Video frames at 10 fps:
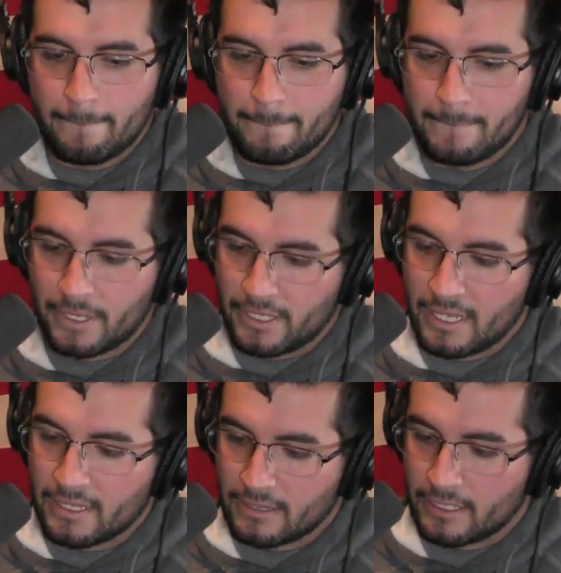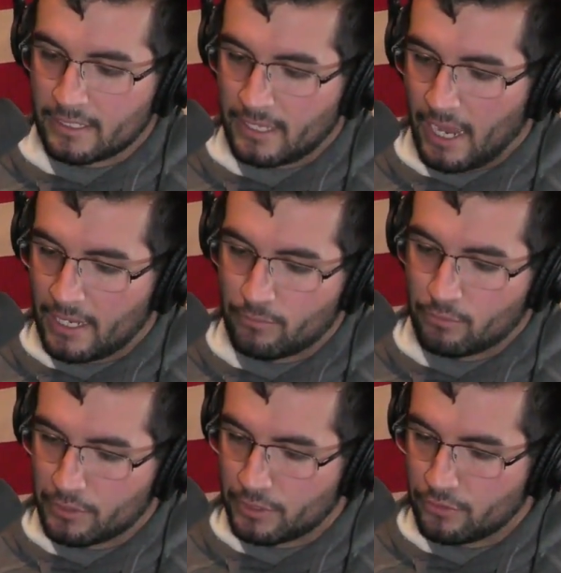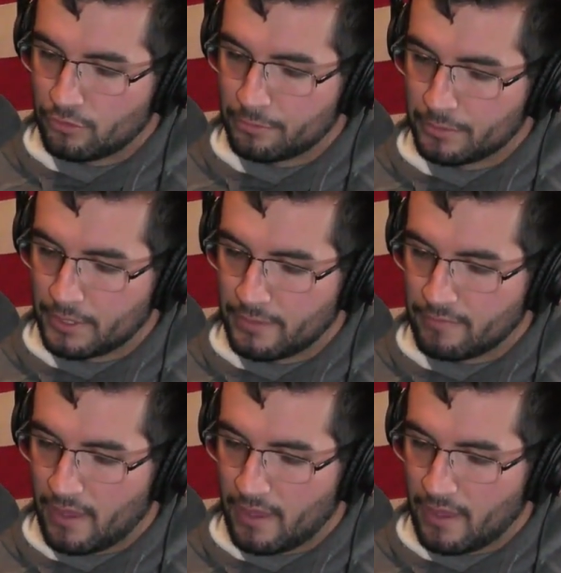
But again, like, I really do believe